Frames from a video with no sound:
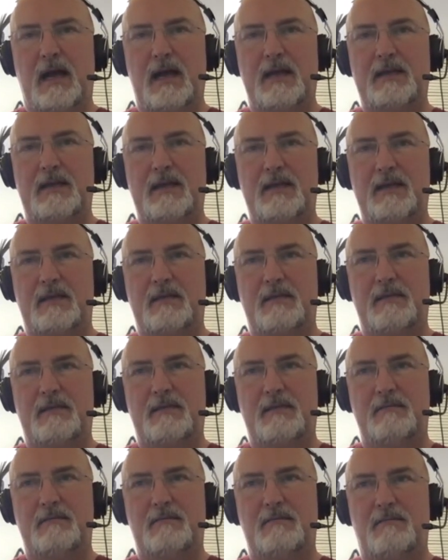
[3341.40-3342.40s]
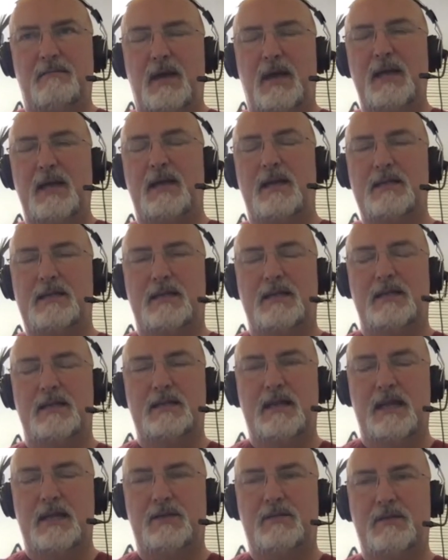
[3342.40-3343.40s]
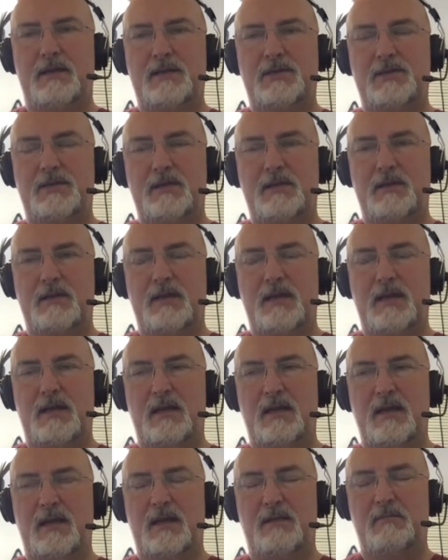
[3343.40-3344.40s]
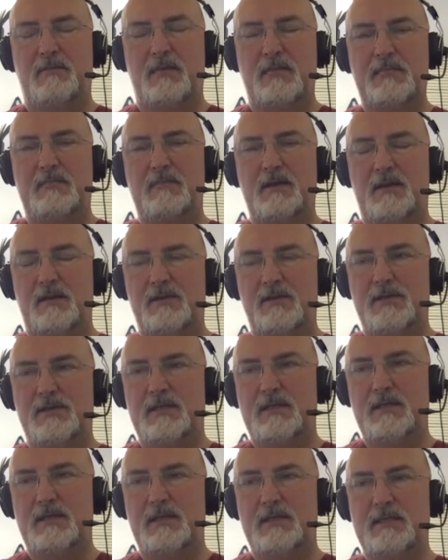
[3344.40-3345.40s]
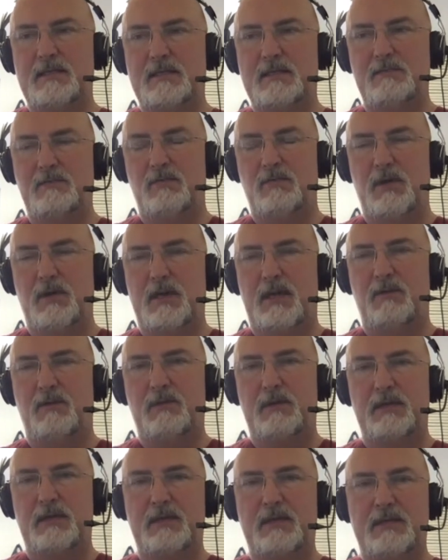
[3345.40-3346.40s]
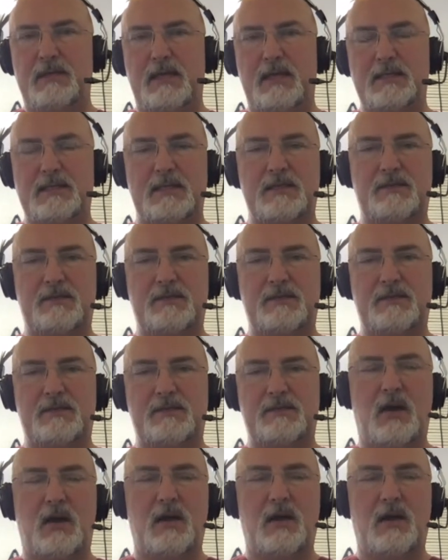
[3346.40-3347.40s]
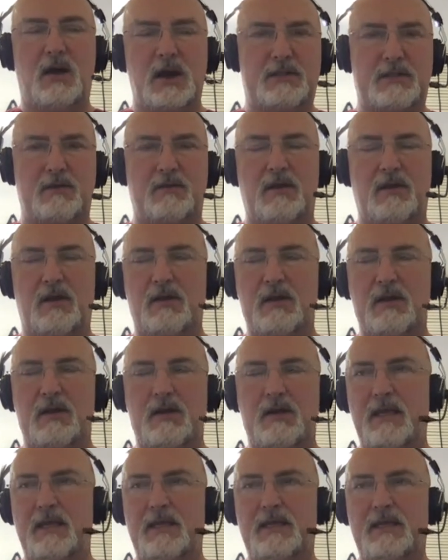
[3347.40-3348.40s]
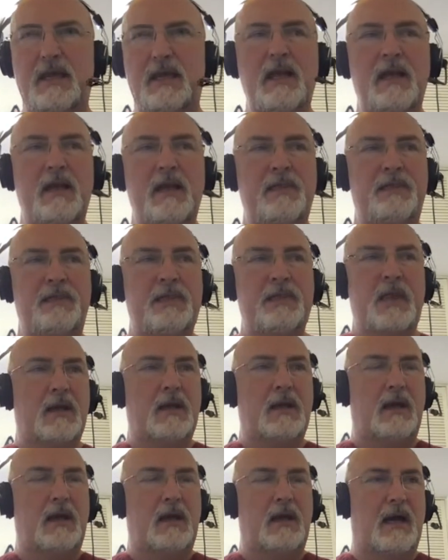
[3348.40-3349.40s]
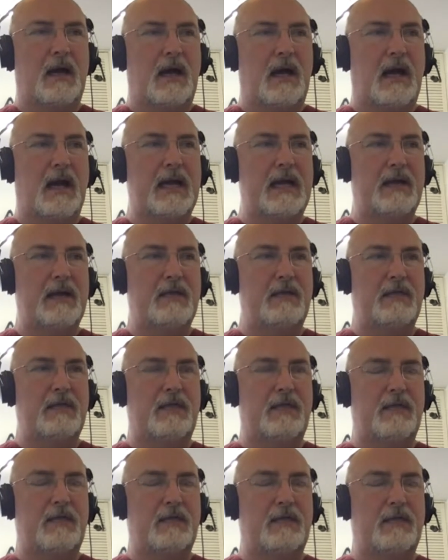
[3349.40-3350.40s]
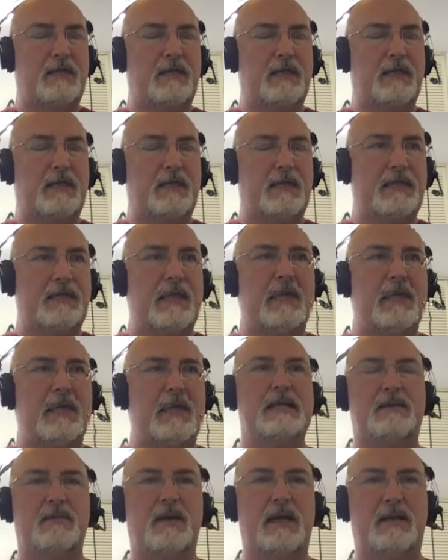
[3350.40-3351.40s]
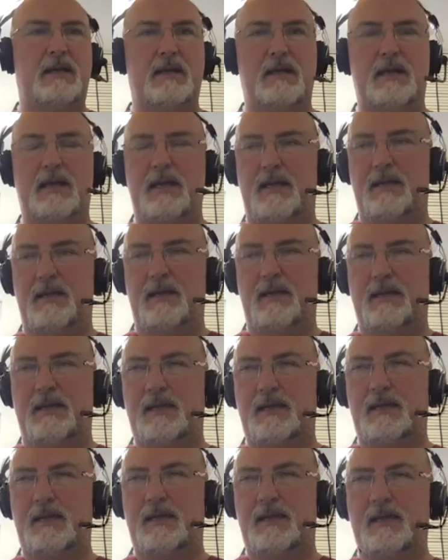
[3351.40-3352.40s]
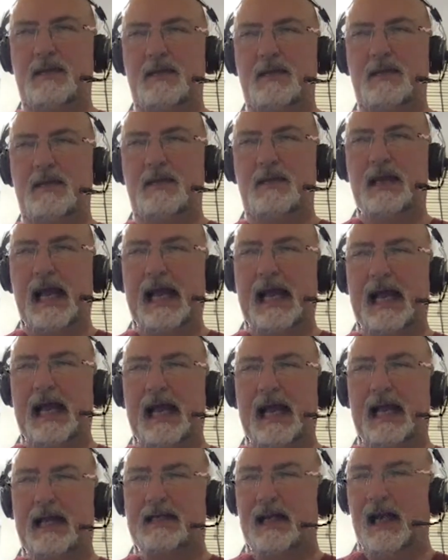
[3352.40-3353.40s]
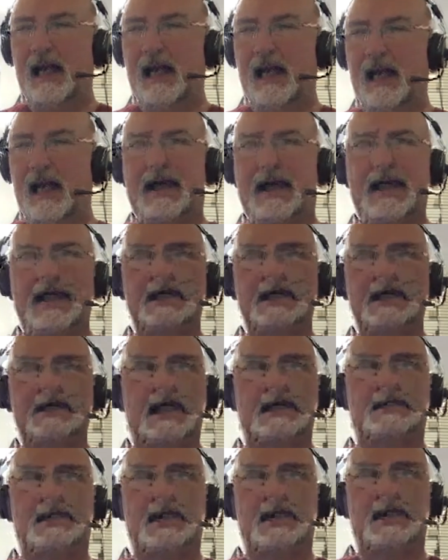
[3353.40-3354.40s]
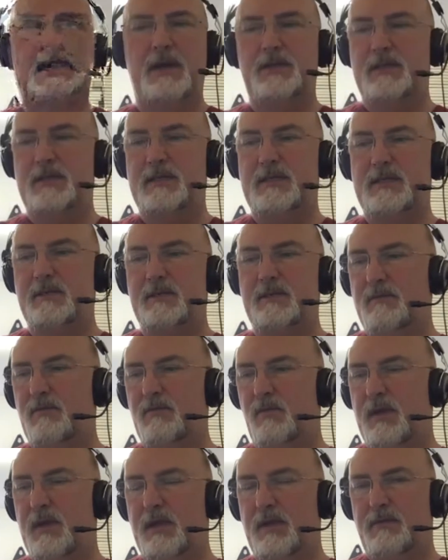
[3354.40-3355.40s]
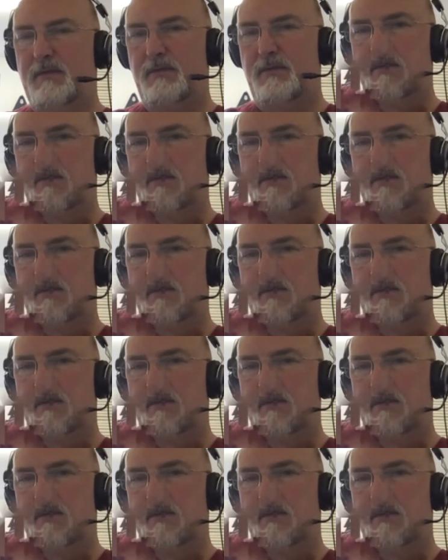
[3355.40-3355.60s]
I think my answer to that question and and my conclusion to this, working with these lasers for long for so long, is I have sat in my clinic, and I have had patients with